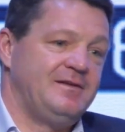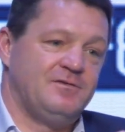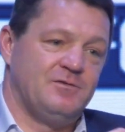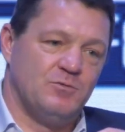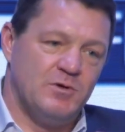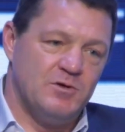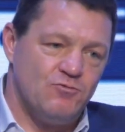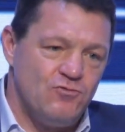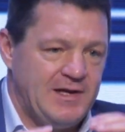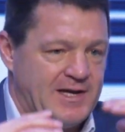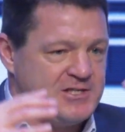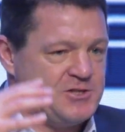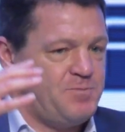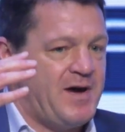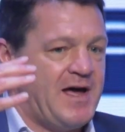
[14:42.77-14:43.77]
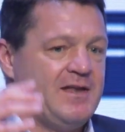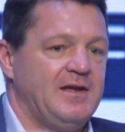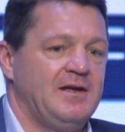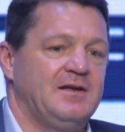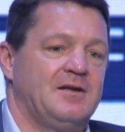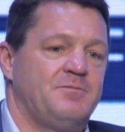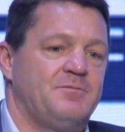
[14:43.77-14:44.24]
So we're really
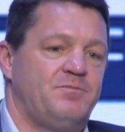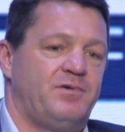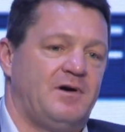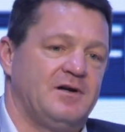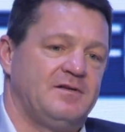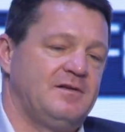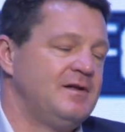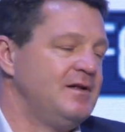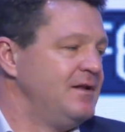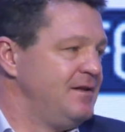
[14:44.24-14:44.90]
expanding that part.